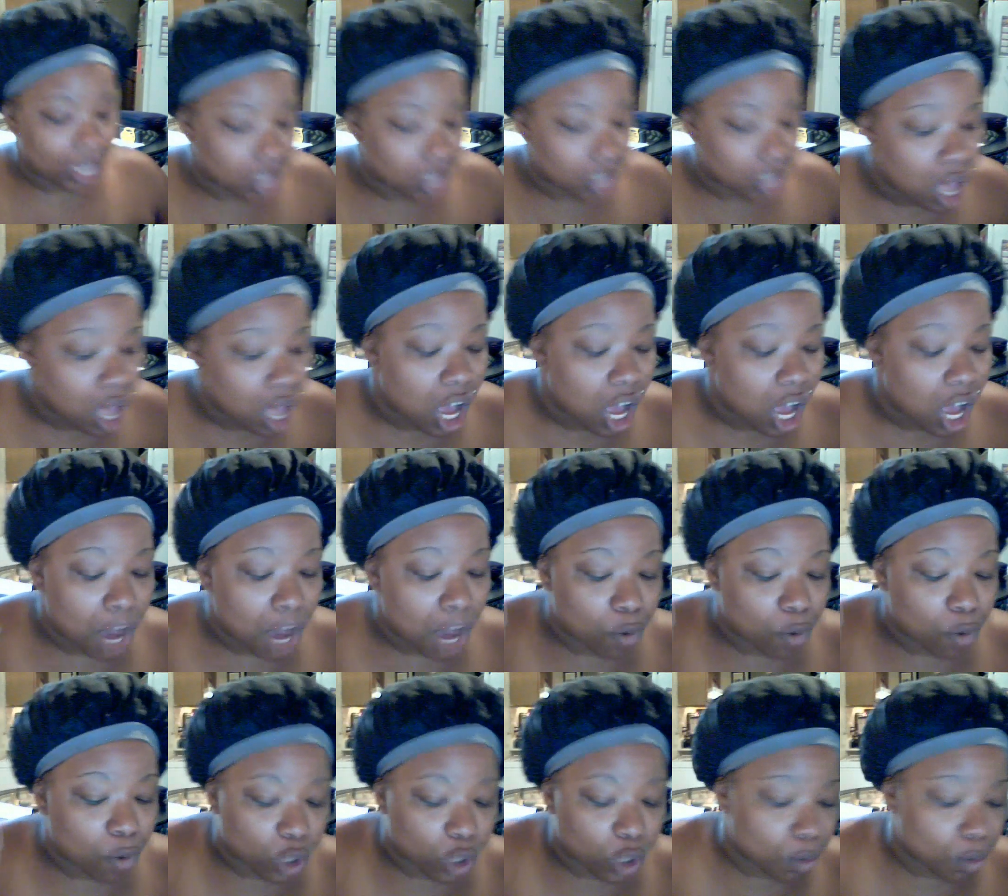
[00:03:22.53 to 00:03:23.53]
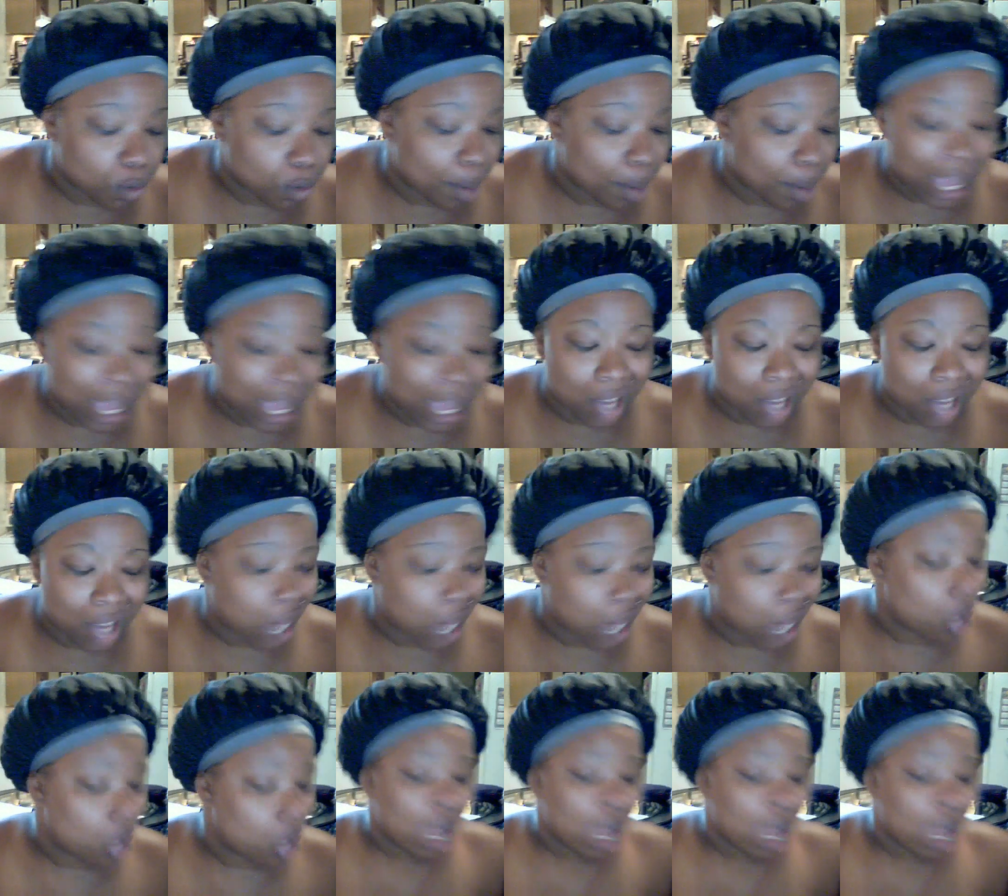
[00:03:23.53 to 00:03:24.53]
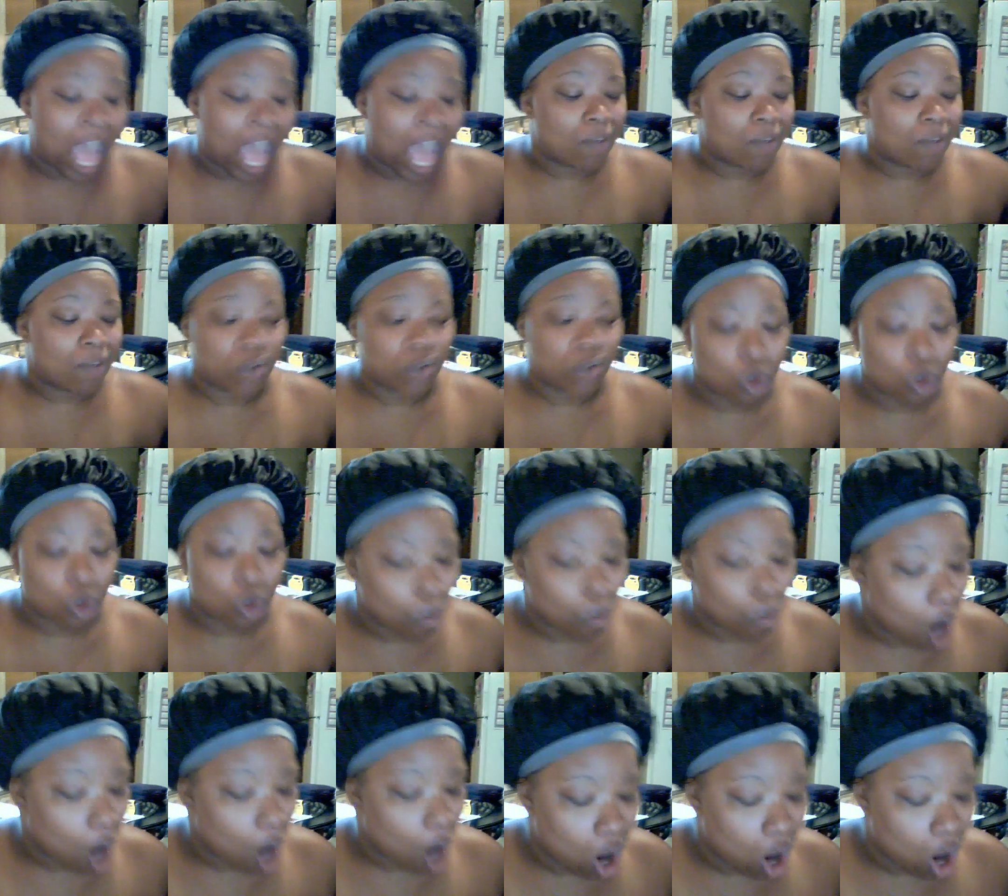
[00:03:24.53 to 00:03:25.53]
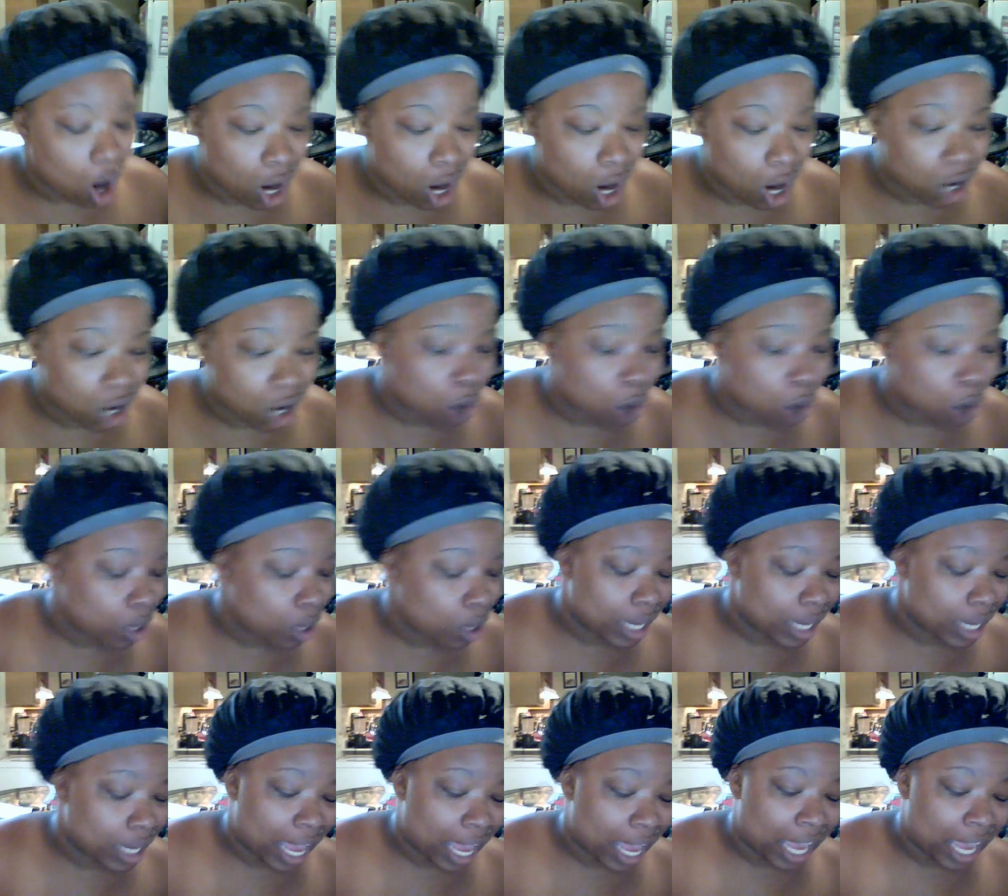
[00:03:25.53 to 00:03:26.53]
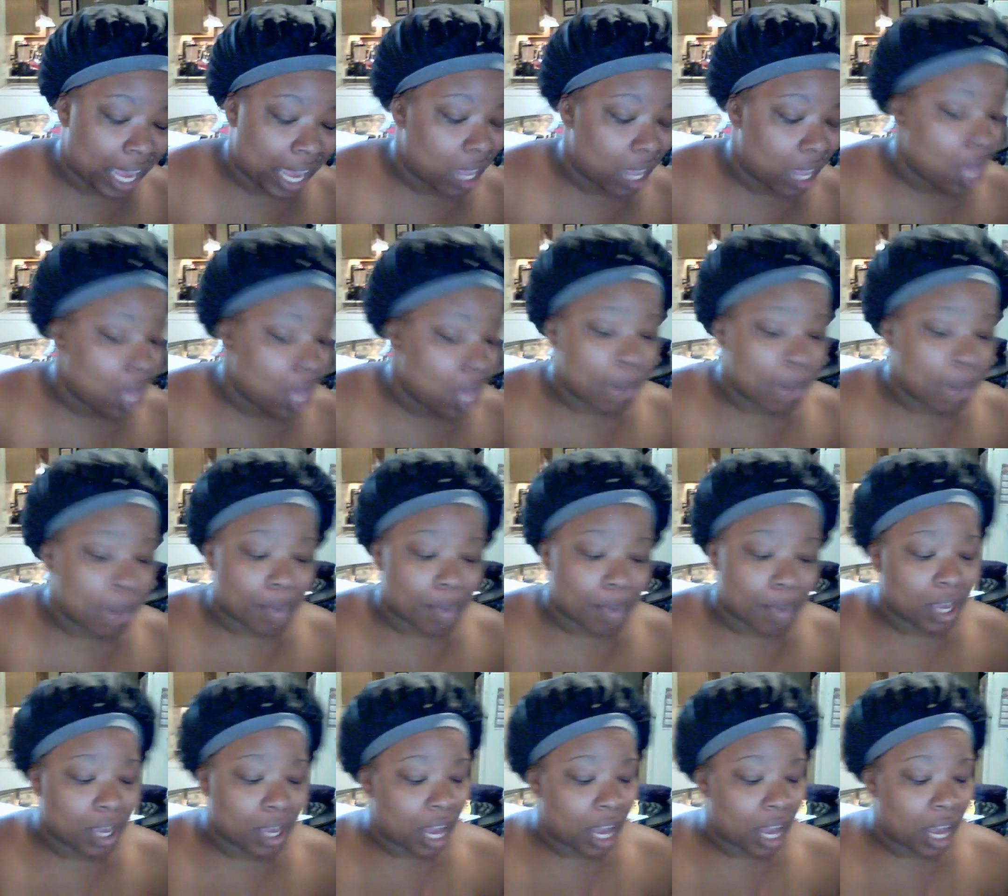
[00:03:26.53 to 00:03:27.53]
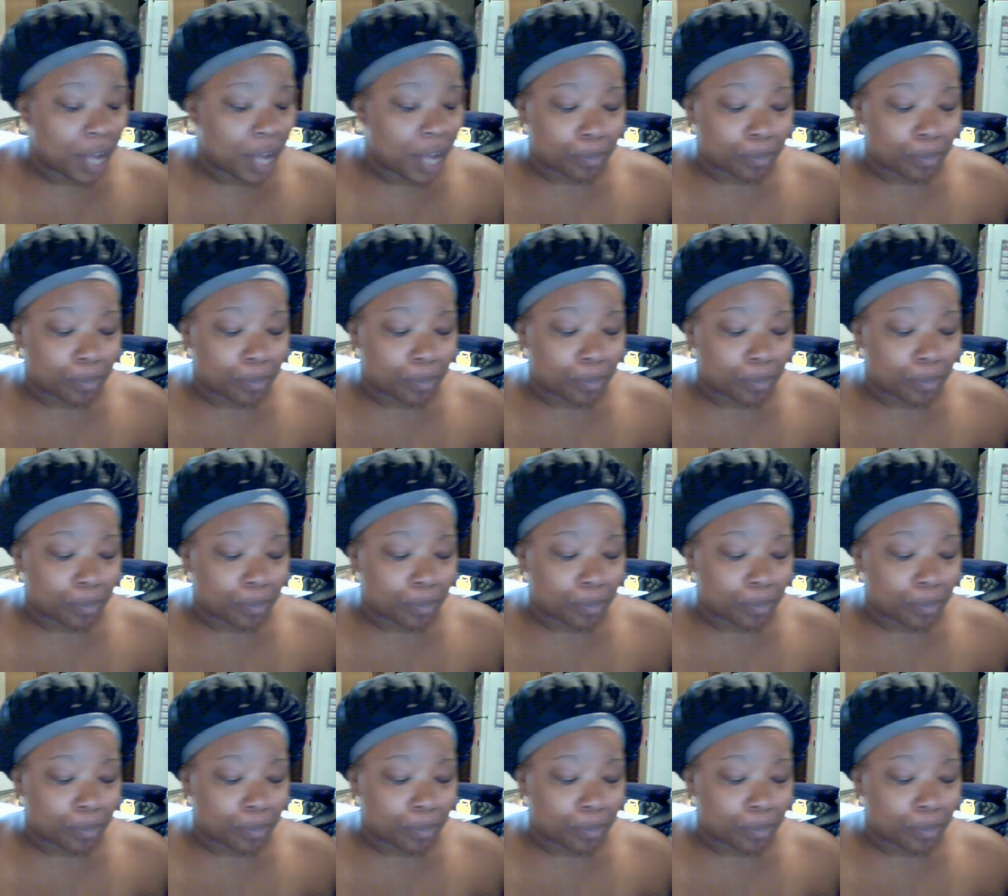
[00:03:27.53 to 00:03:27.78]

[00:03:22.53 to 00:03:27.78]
Um, of course we maybe had like a half a granola bar on one day, maybe um,